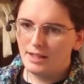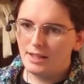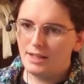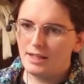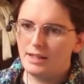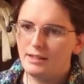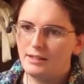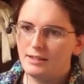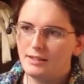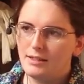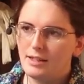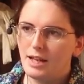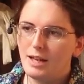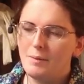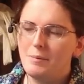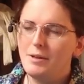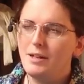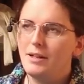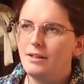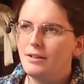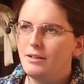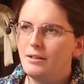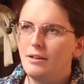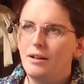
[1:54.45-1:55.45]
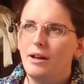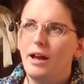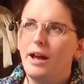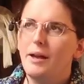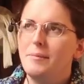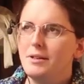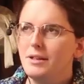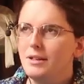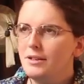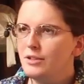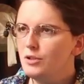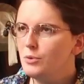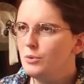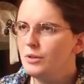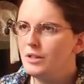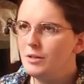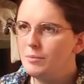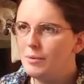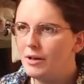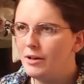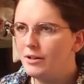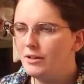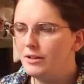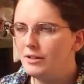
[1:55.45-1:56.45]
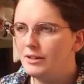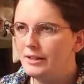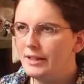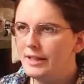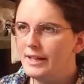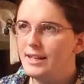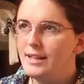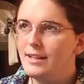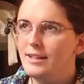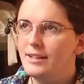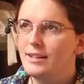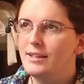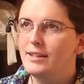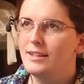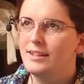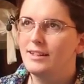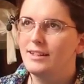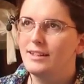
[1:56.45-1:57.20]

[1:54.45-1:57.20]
And I made a tweet about it like,